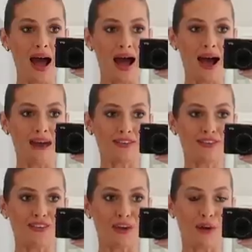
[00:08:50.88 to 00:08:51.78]
And
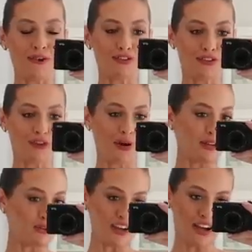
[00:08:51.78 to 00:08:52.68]
so I've just got a
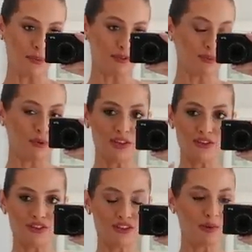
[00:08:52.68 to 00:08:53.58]
little checkup this morning
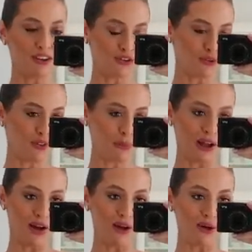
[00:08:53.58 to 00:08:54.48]
just to make sure that
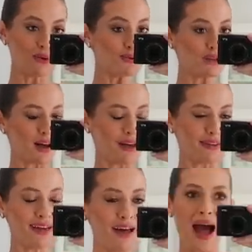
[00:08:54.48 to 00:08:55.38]
we are all
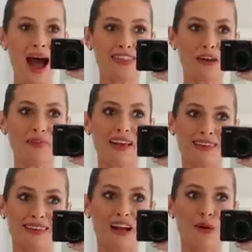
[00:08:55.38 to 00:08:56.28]
done. And then I'm
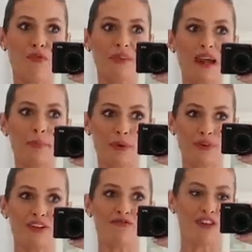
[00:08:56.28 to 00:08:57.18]
guessing I'll probably get
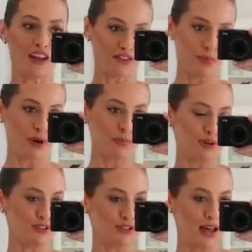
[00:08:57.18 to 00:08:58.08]
booked in for another
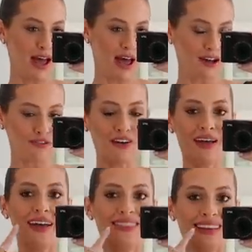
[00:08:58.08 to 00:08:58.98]
appointment to have
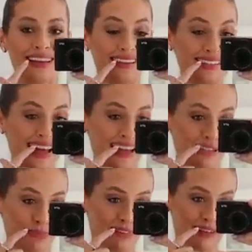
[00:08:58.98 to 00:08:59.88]
the little
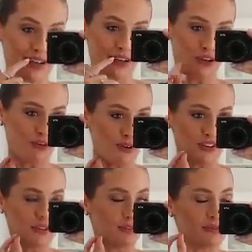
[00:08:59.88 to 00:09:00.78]
attachments taken off, which
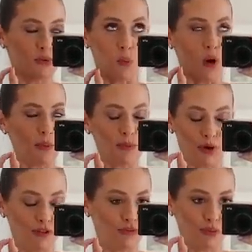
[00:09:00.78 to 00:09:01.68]
is what I'm
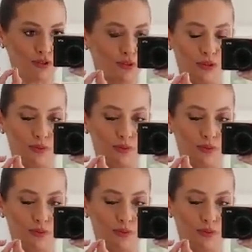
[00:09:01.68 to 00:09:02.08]
looking forward to the